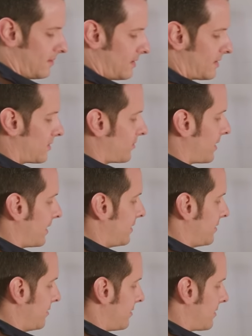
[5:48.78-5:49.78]
this is what I
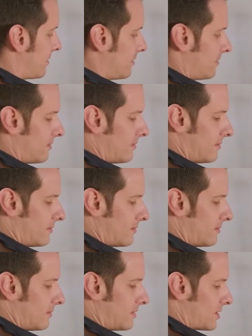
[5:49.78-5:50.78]
use,
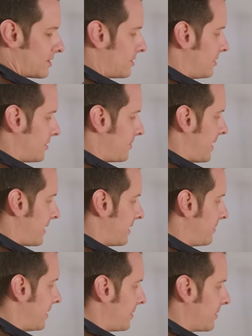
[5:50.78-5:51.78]
just, just
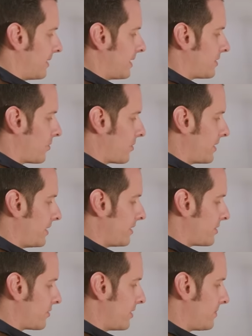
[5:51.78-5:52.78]
packing paper. And I tore it into
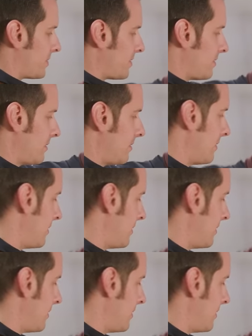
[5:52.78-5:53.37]
strips.